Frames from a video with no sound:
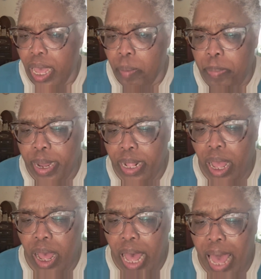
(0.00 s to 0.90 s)
But
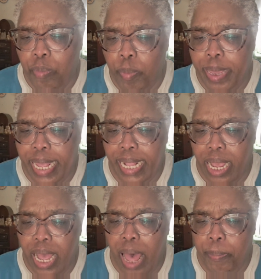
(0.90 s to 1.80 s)
I will be getting
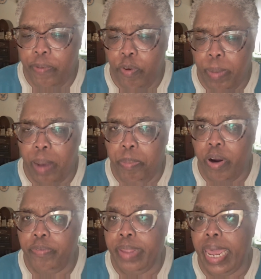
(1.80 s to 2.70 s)
a copy for my
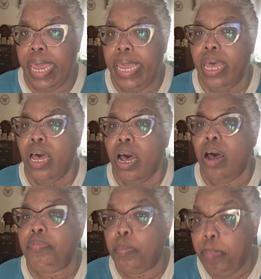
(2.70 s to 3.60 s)
birthday
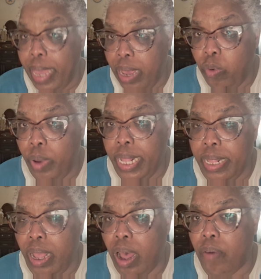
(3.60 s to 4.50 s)
of the
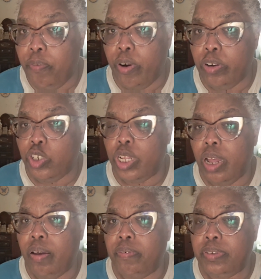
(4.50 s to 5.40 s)
Penguin version
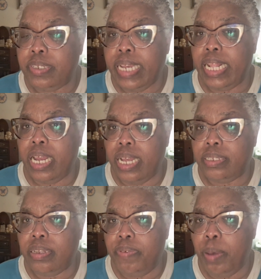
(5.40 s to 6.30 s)
of St.
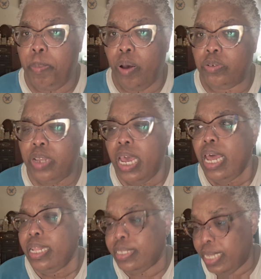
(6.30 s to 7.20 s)
Augustine of Hippo's
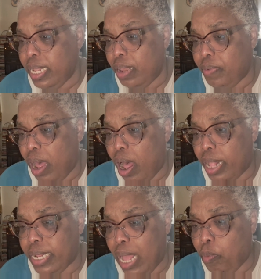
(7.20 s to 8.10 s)
The City of
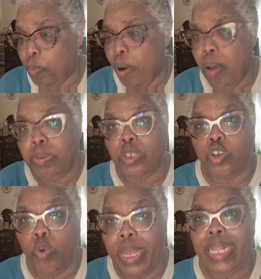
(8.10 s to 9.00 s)
God, and I will probably
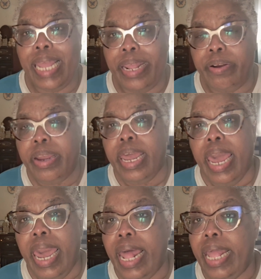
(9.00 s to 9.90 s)
show it later.
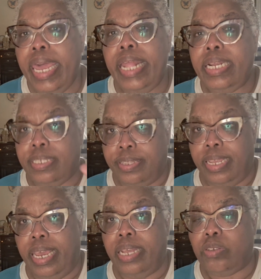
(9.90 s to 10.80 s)
And it is
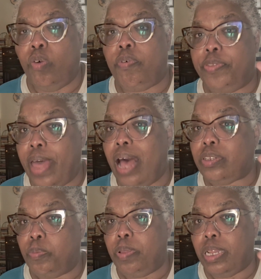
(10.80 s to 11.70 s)
thick. It's over
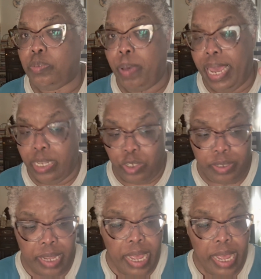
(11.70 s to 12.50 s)
1,000+ pages.